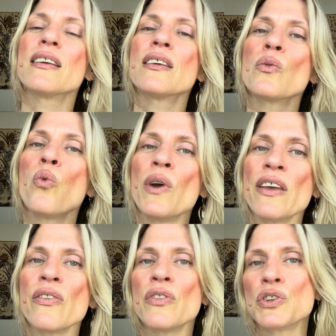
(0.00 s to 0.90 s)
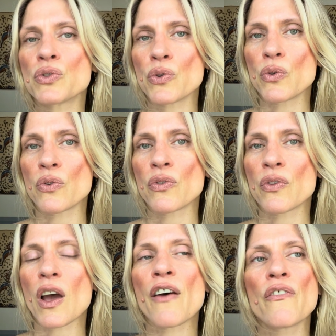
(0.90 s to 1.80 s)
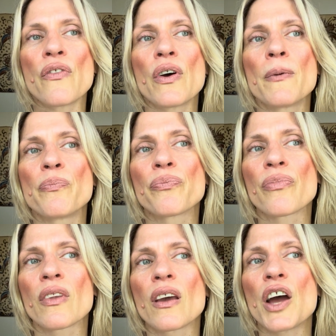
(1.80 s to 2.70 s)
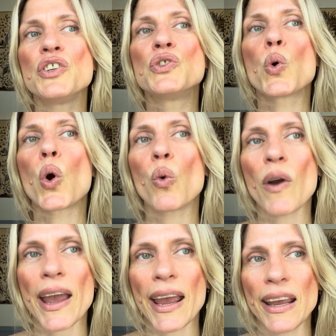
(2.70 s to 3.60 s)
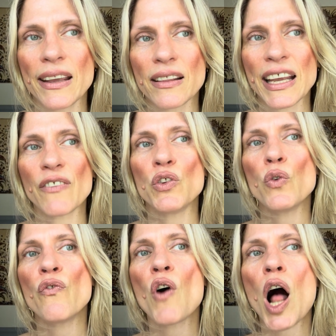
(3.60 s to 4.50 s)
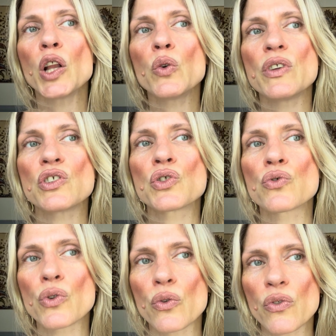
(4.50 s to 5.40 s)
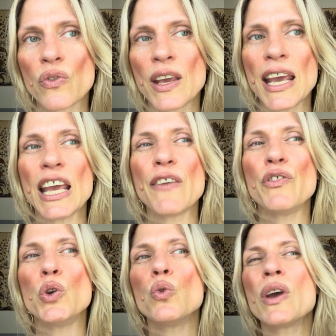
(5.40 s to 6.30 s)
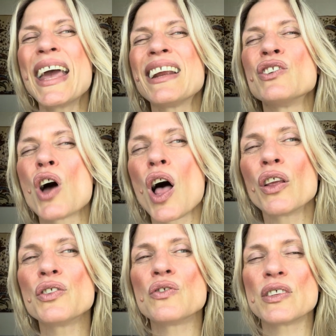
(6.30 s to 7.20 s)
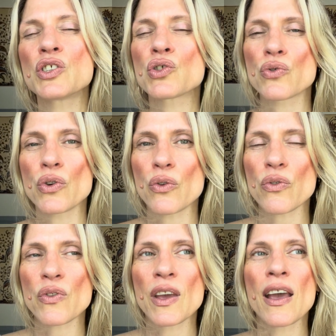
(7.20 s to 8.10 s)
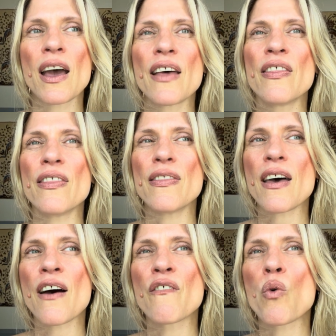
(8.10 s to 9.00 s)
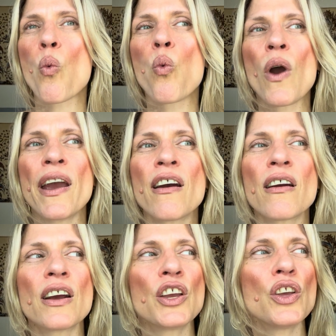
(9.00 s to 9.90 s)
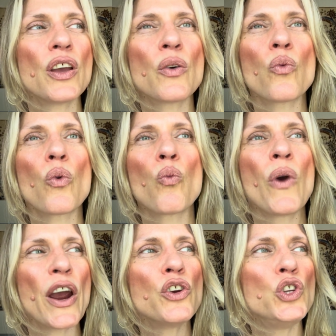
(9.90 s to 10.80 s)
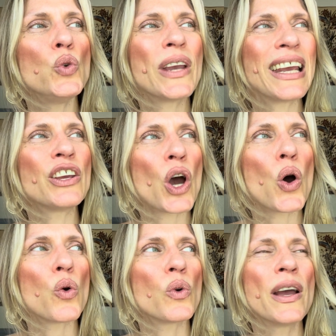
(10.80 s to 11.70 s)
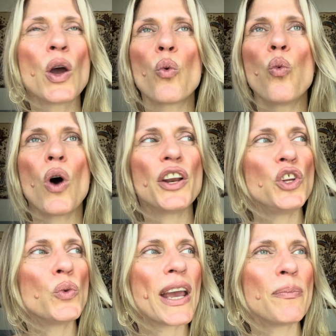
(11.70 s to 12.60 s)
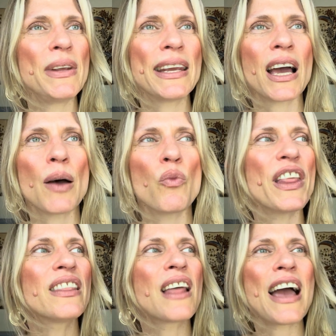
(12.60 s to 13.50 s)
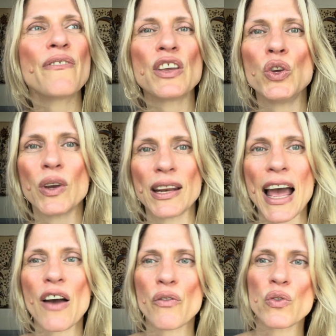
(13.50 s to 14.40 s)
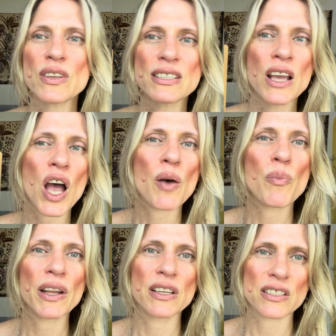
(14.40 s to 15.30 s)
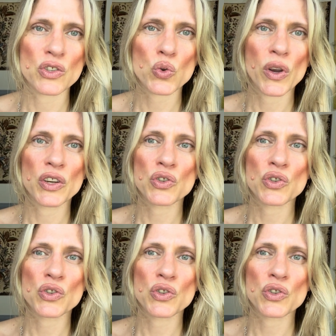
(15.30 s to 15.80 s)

with the truth of a doorway, like if you follow this truth, if you acknowledge this truth of where you can go, what you can become, the life that you can have for this abundance and joy and